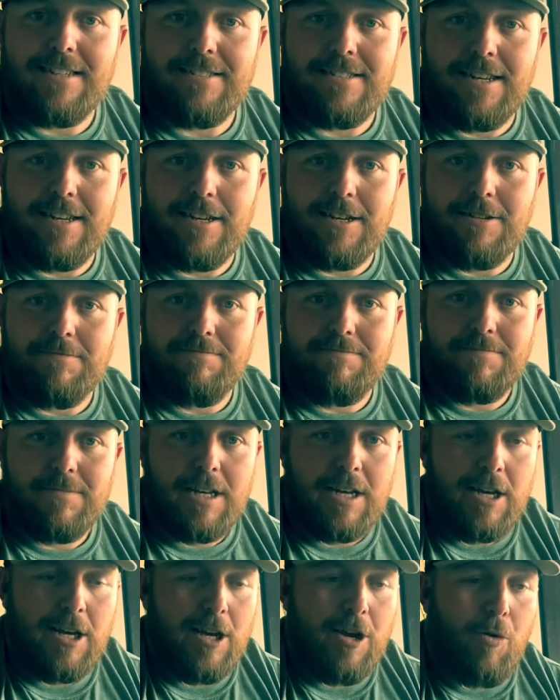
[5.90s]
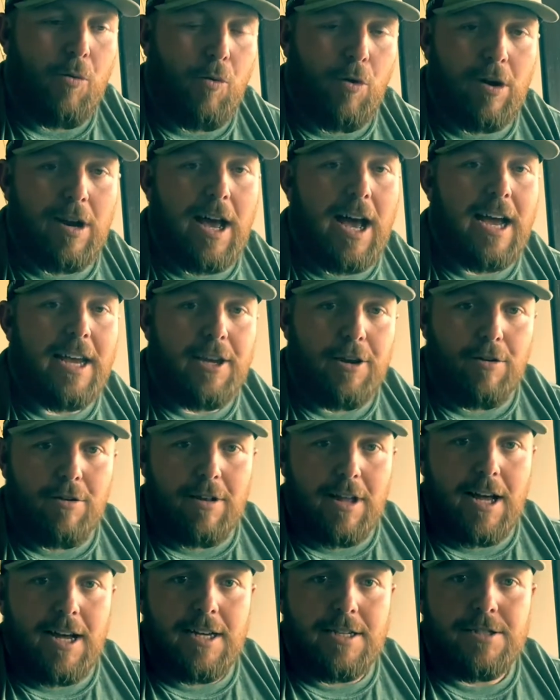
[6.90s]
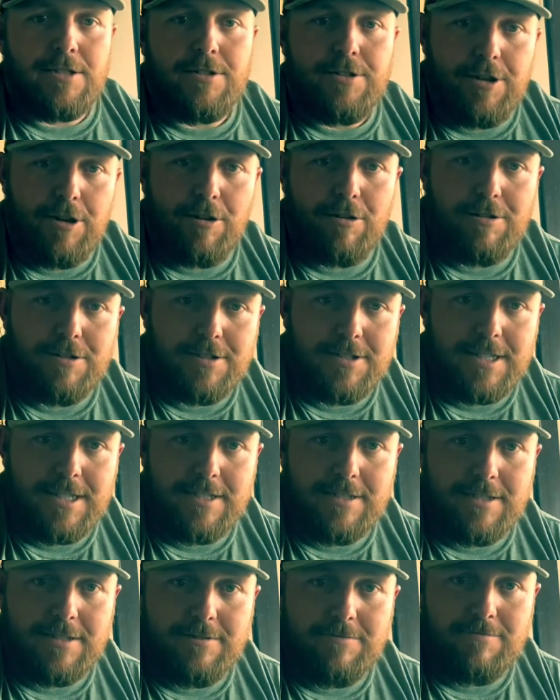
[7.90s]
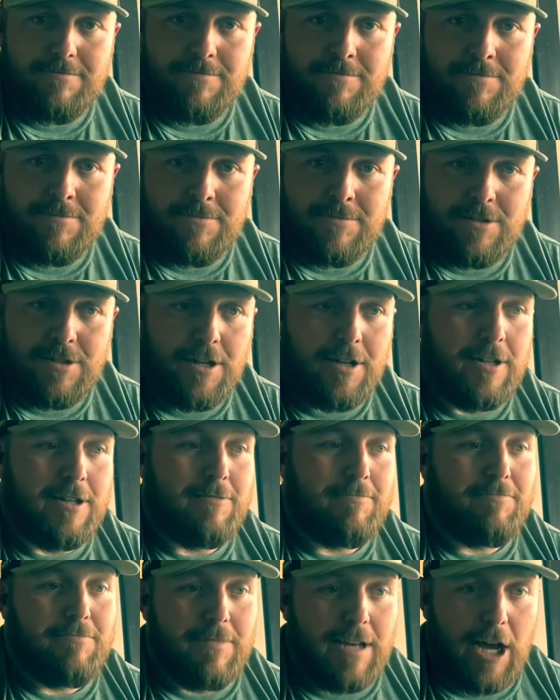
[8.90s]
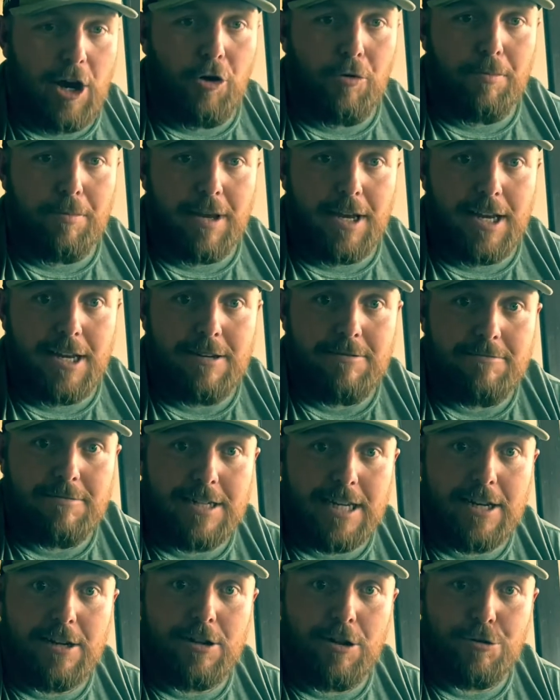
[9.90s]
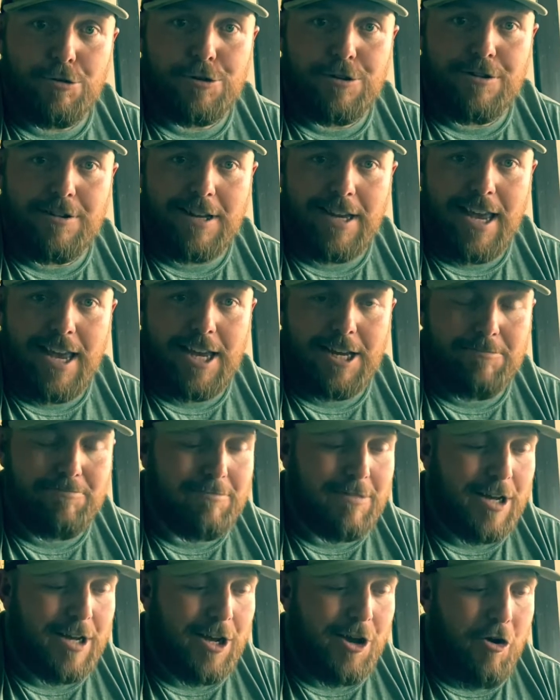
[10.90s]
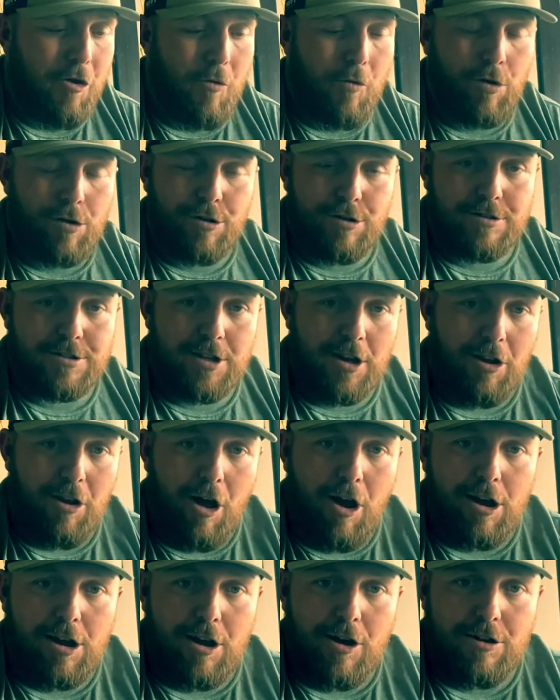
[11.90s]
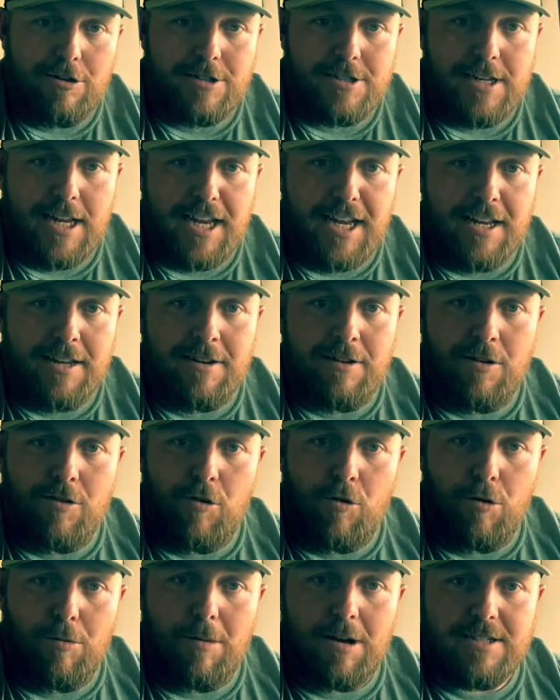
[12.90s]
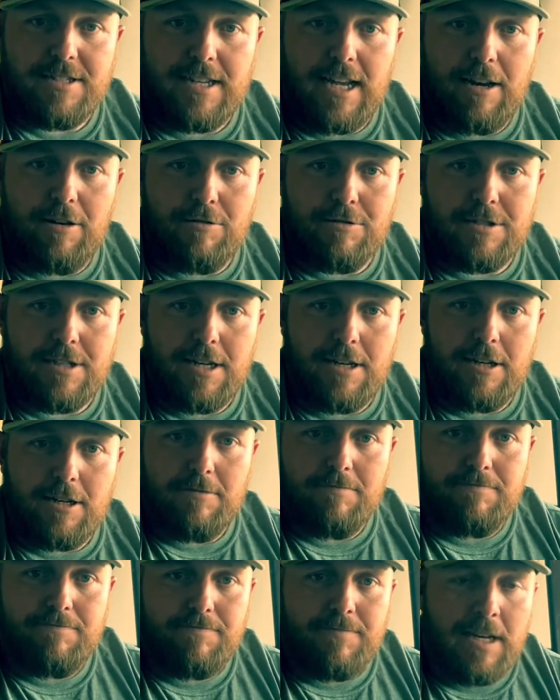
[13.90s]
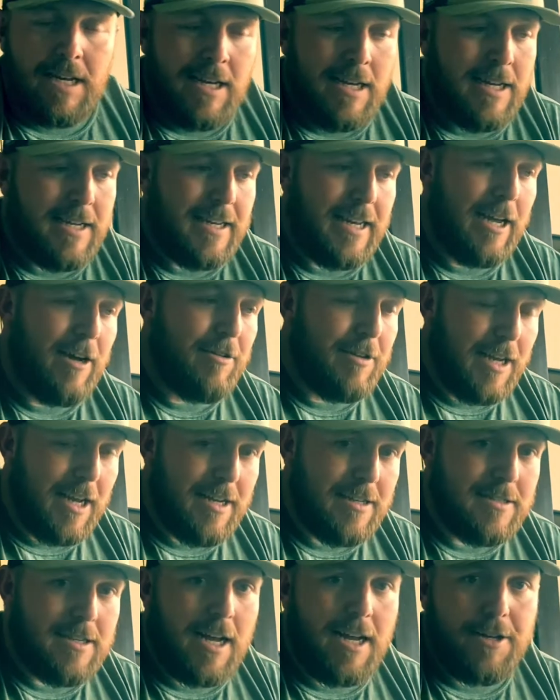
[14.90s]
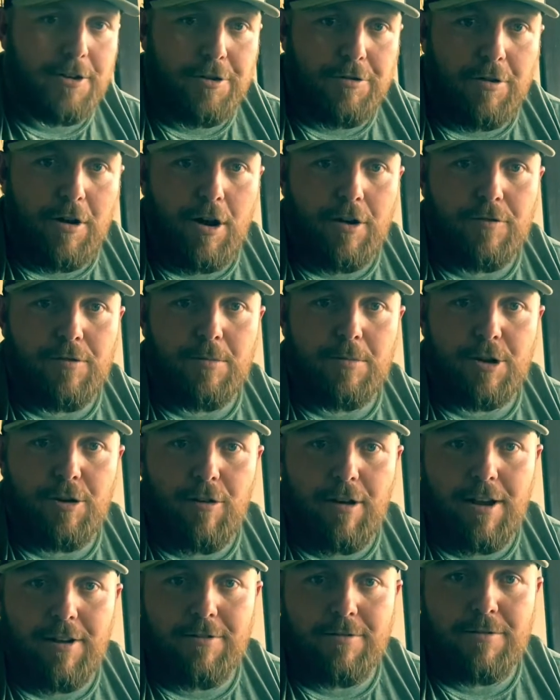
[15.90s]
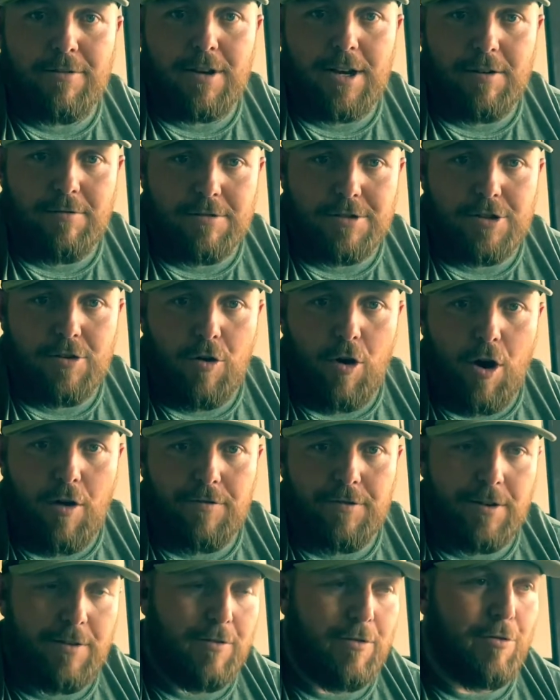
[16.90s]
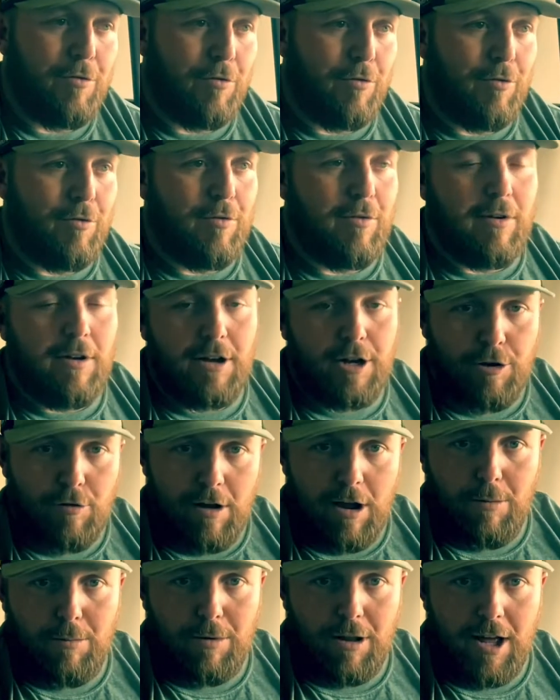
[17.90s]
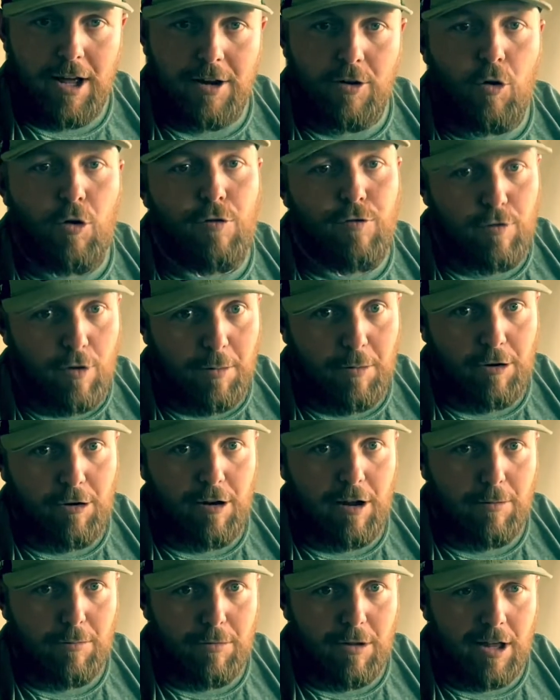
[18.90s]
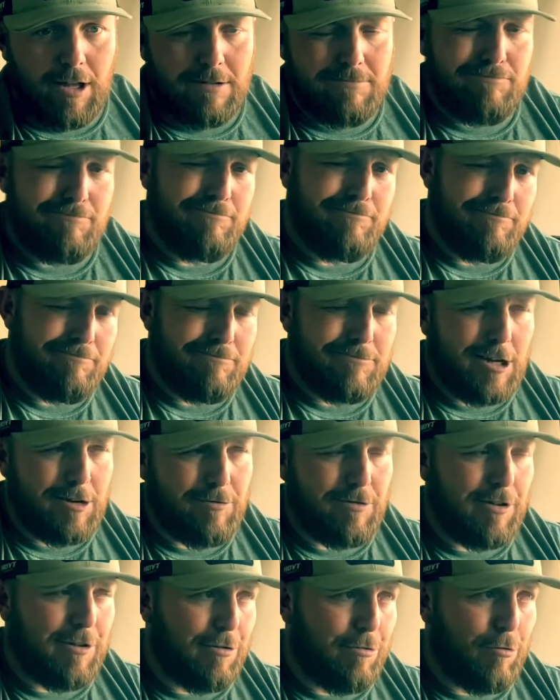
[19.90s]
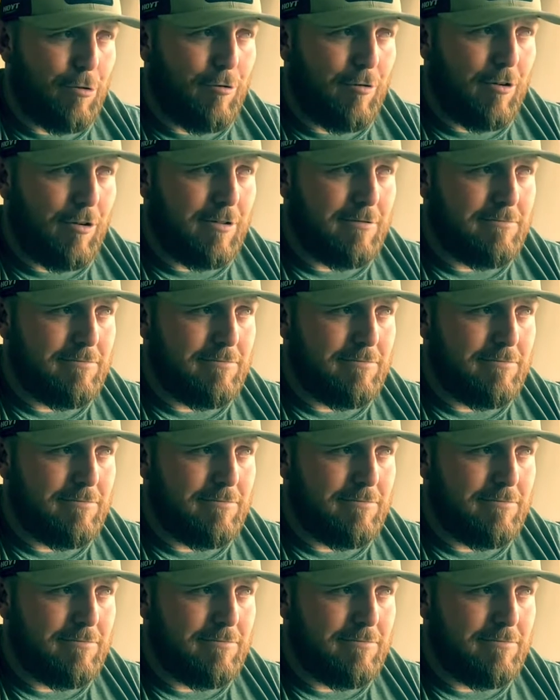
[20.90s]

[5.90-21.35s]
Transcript: setup, what I utilize during the season to help me get closer to game, whether it's a lock-on stand or my saddle setup. Now, yes, I do hunt from the ground ever so often through a ground blind or from a ground blind, not really through one.